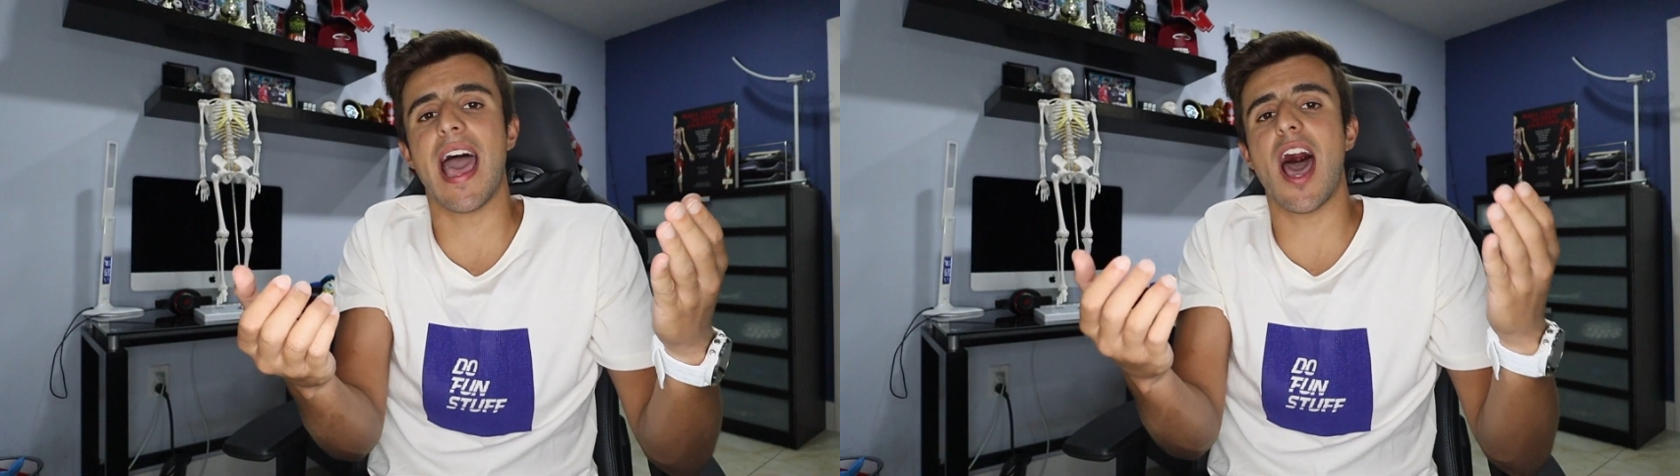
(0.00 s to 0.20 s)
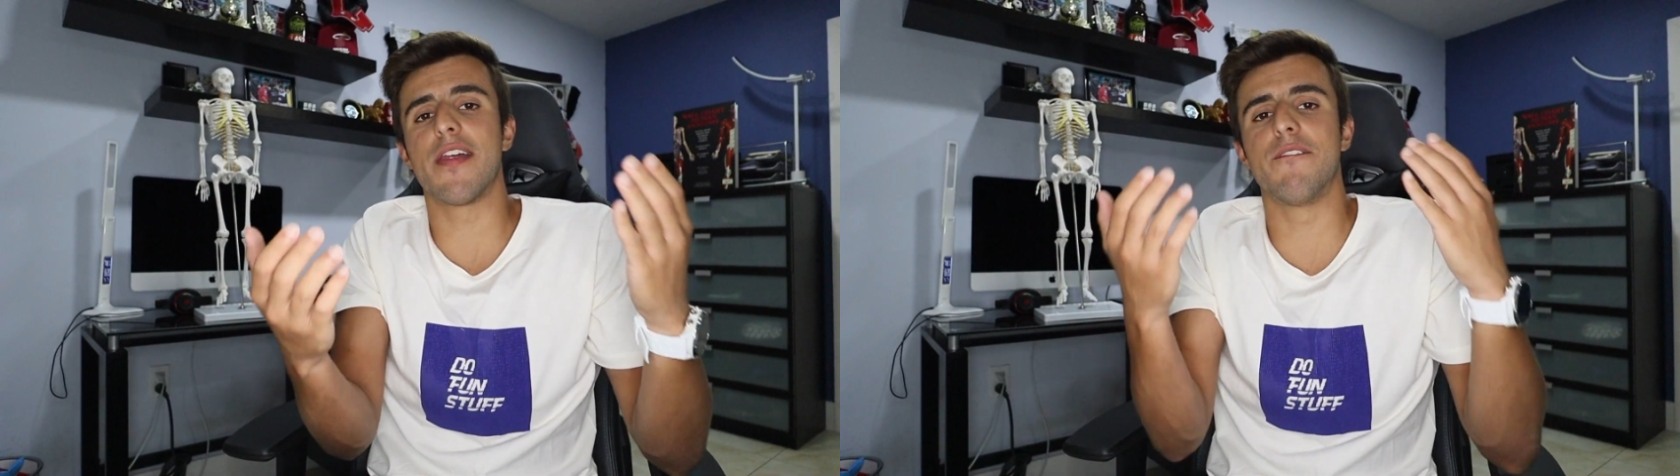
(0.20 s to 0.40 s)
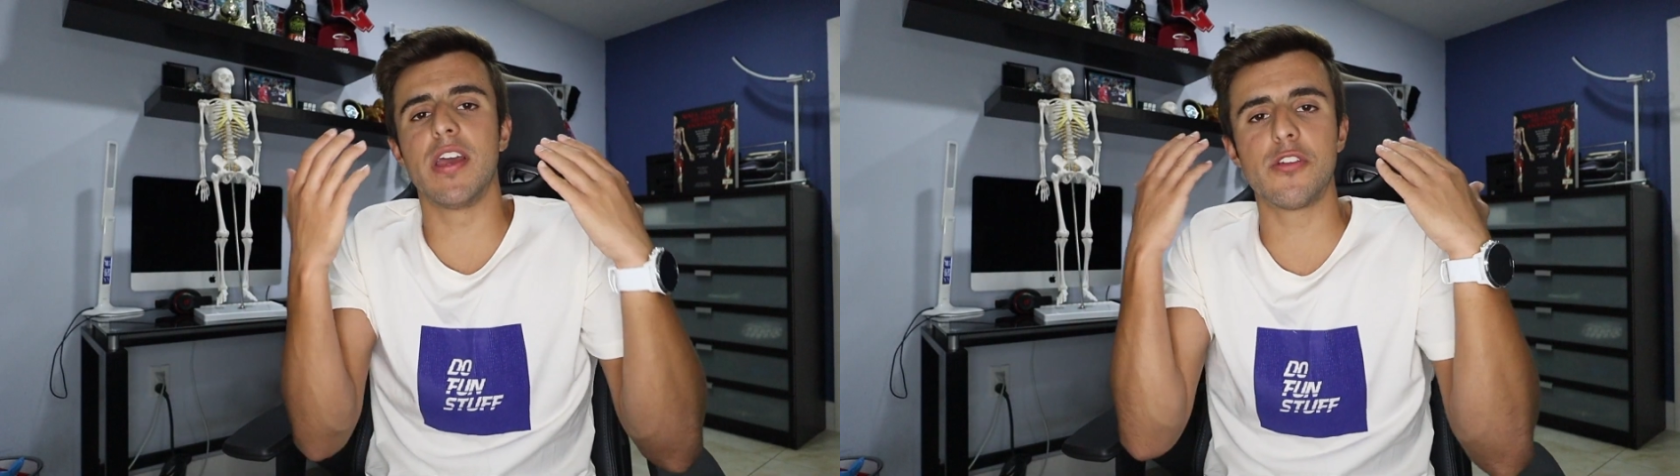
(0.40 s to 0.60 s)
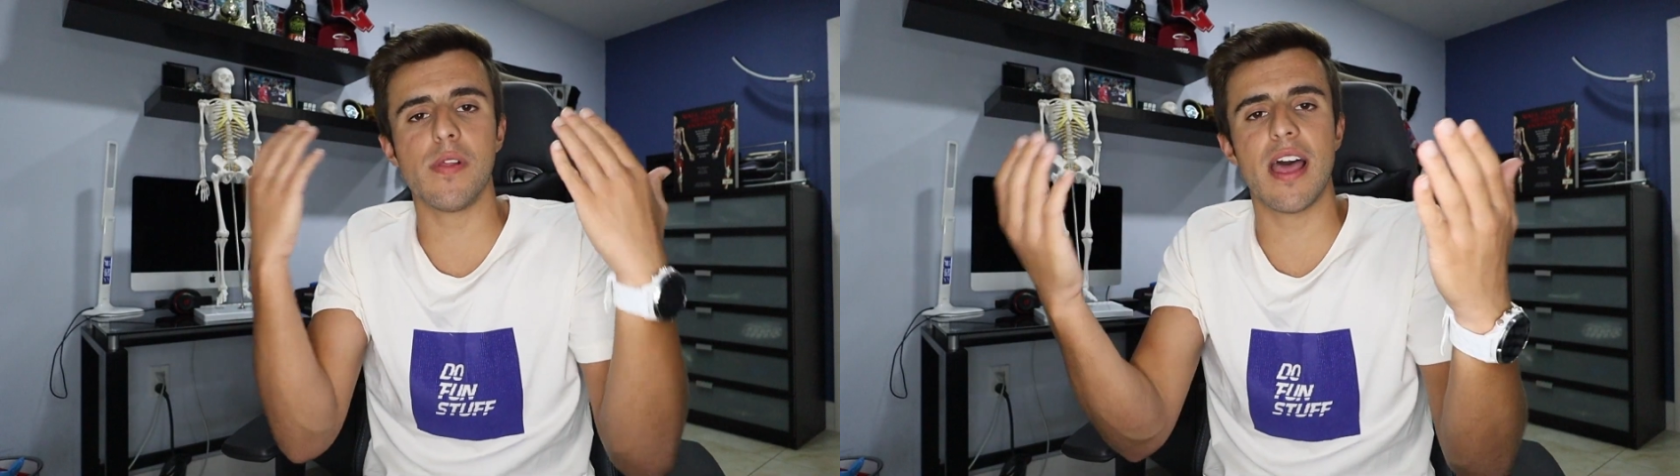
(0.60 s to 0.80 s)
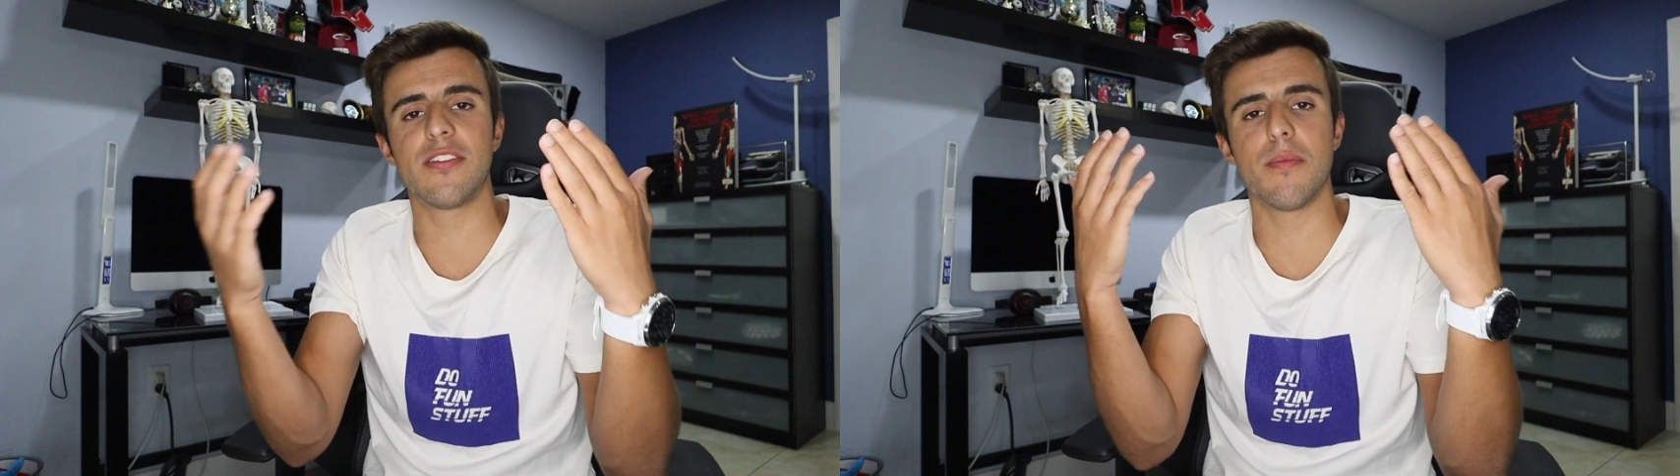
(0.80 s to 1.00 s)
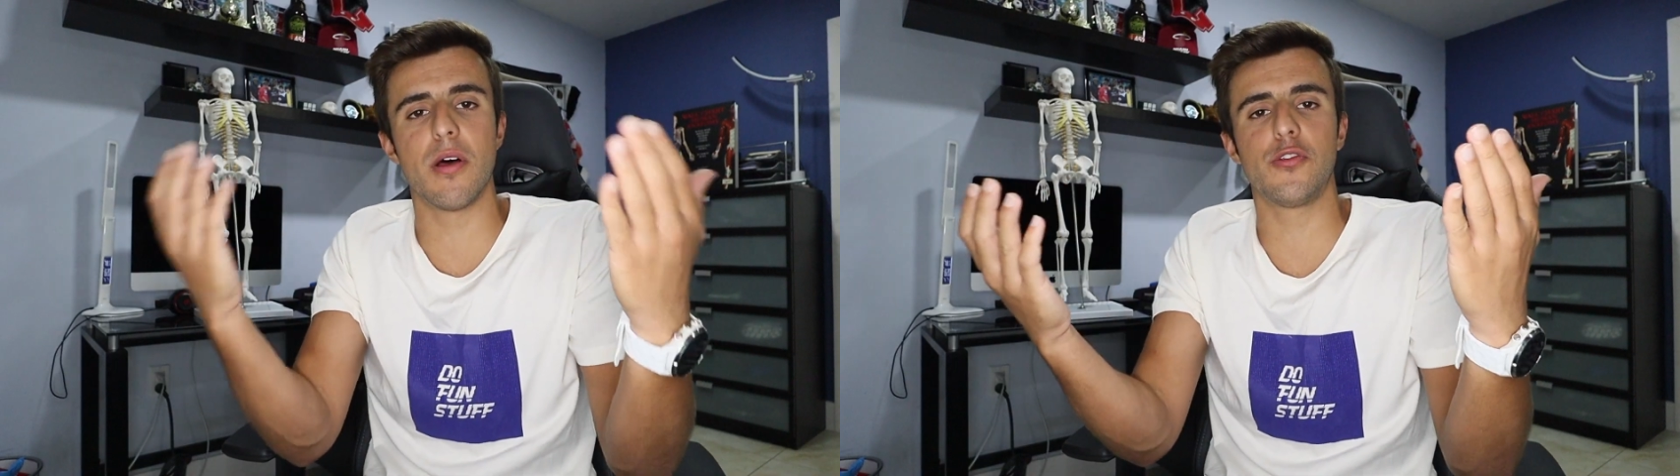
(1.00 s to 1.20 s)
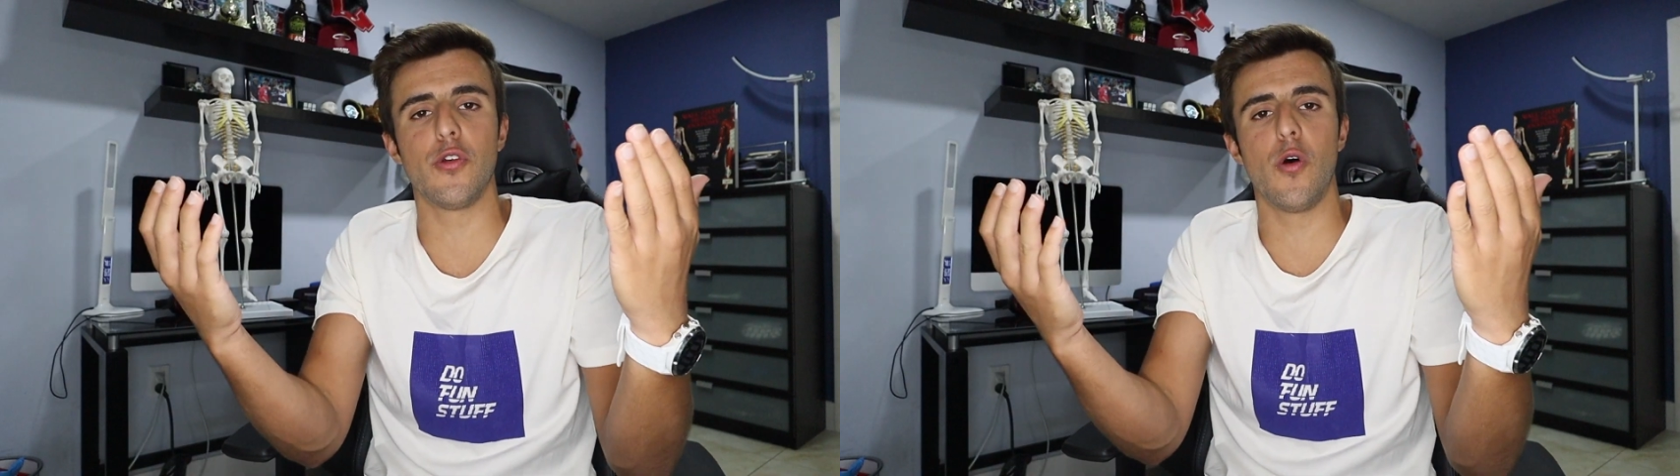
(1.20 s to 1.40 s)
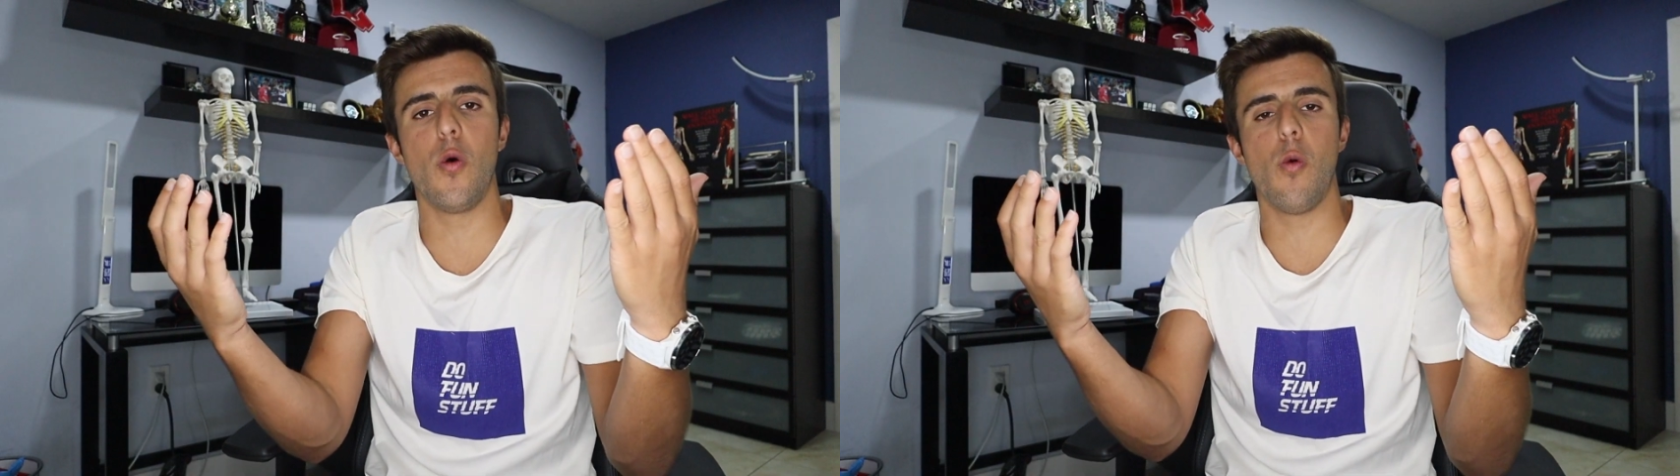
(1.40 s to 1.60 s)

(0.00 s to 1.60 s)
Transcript: how to visualize a muscle,